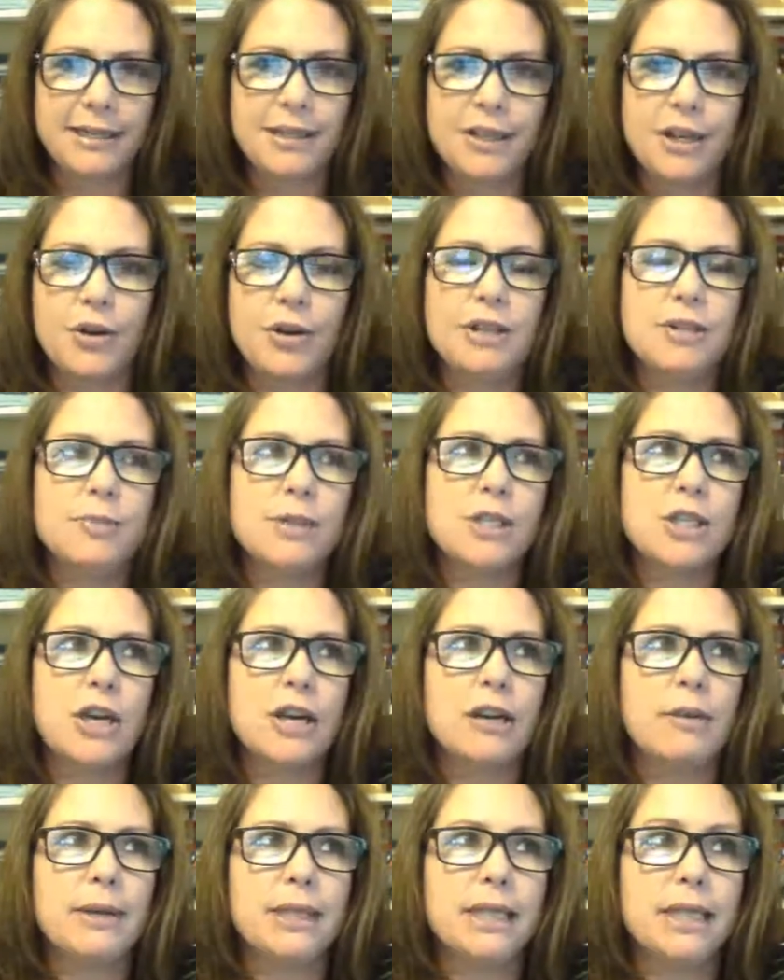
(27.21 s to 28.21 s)
He's been
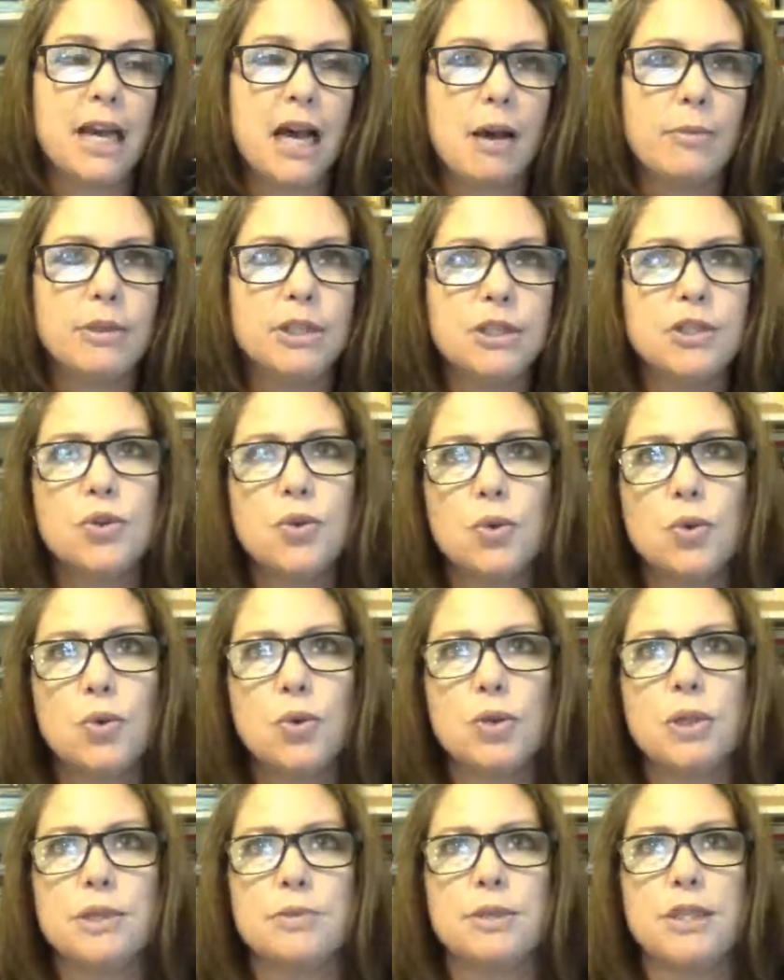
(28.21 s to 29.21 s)
talking about the Common
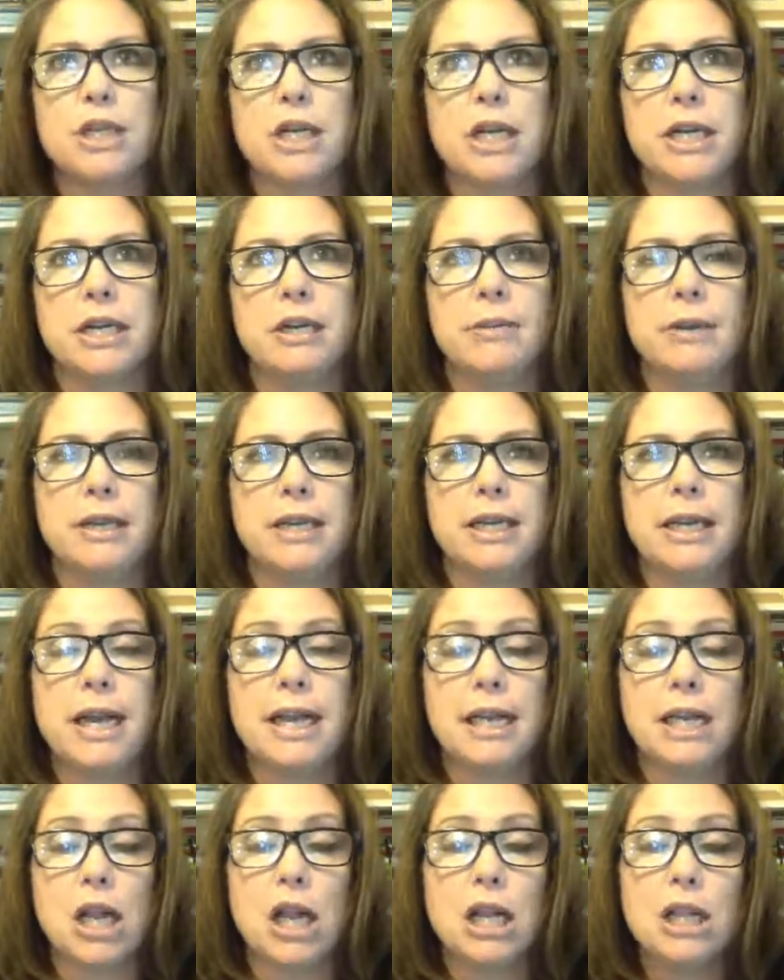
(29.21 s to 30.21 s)
School, he's been talking about the
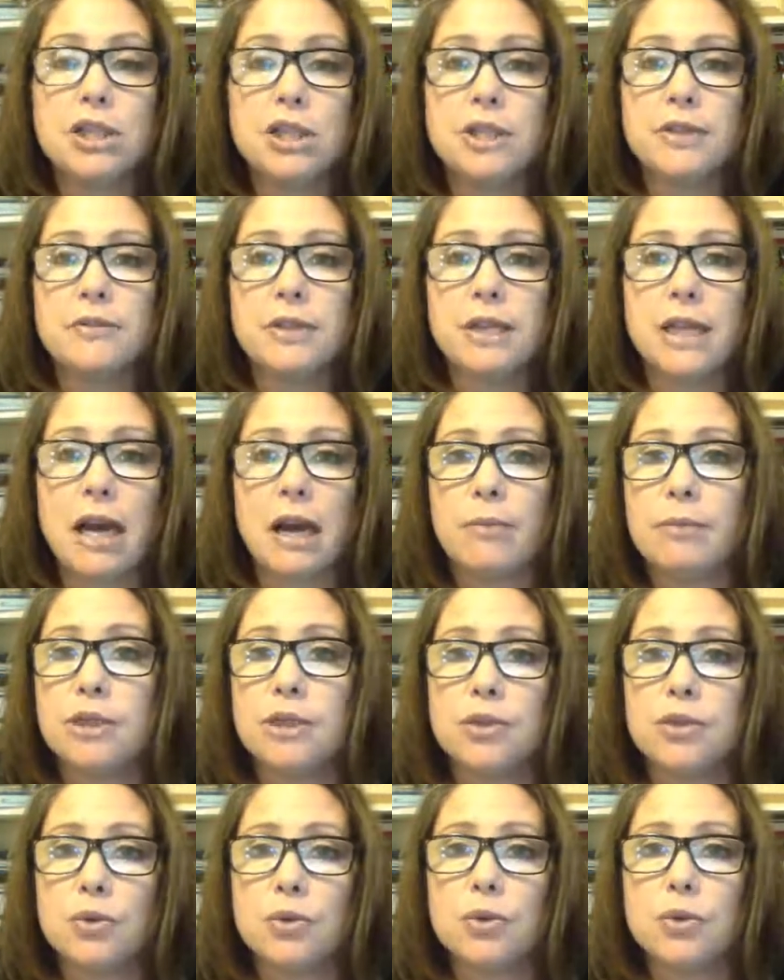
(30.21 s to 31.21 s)
ideology of the Common
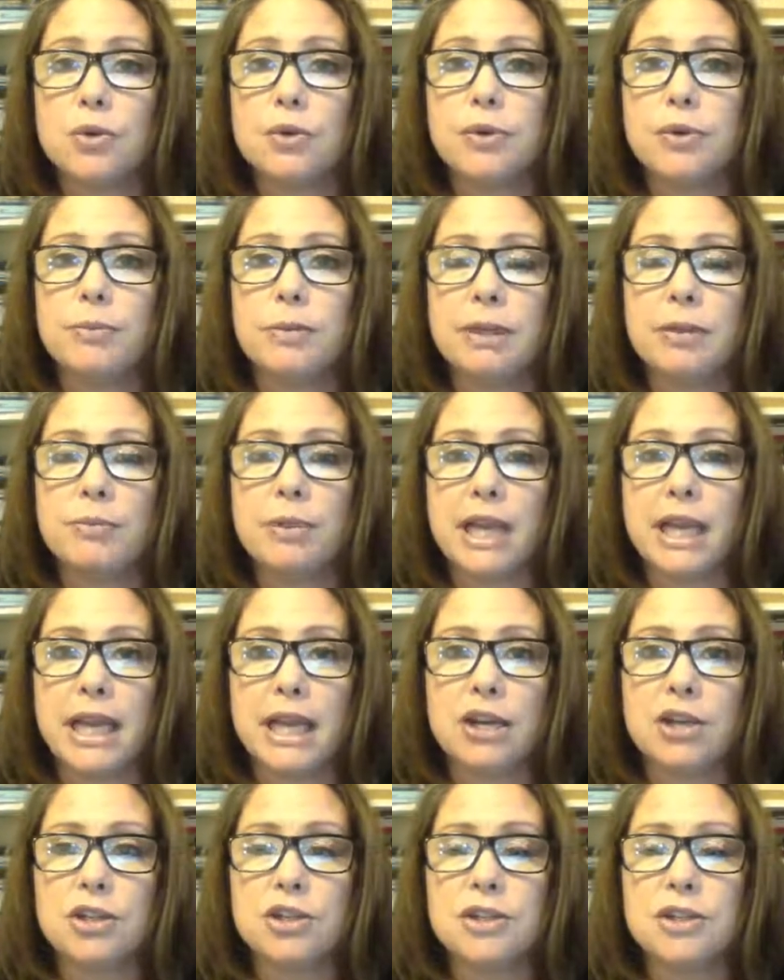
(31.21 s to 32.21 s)
School, the big
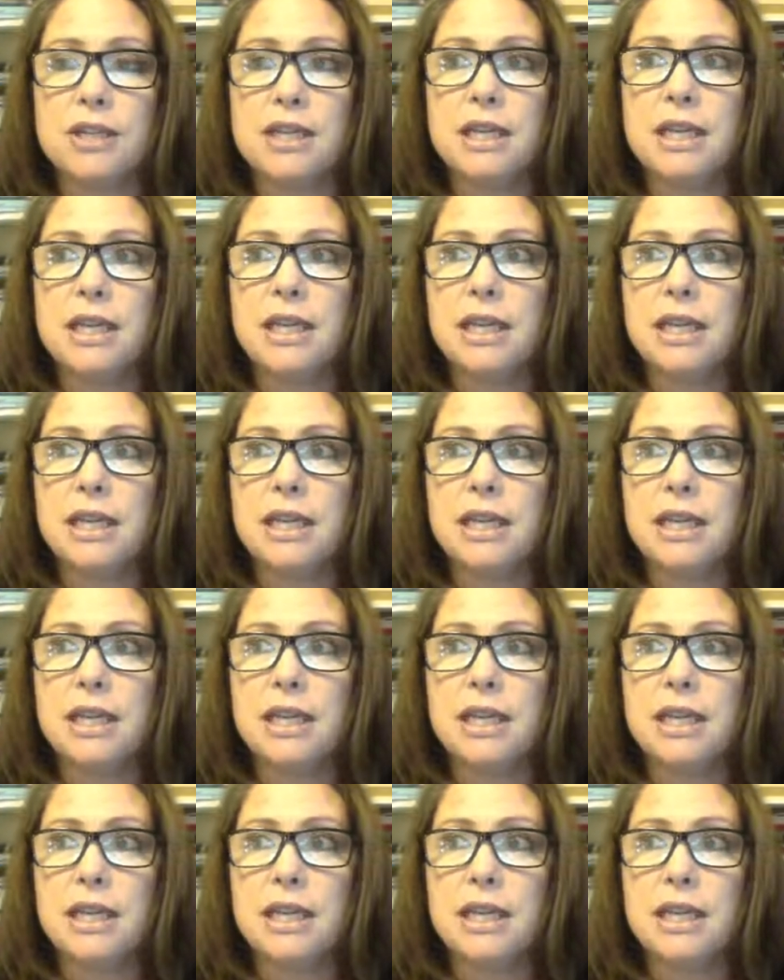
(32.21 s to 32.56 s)
players,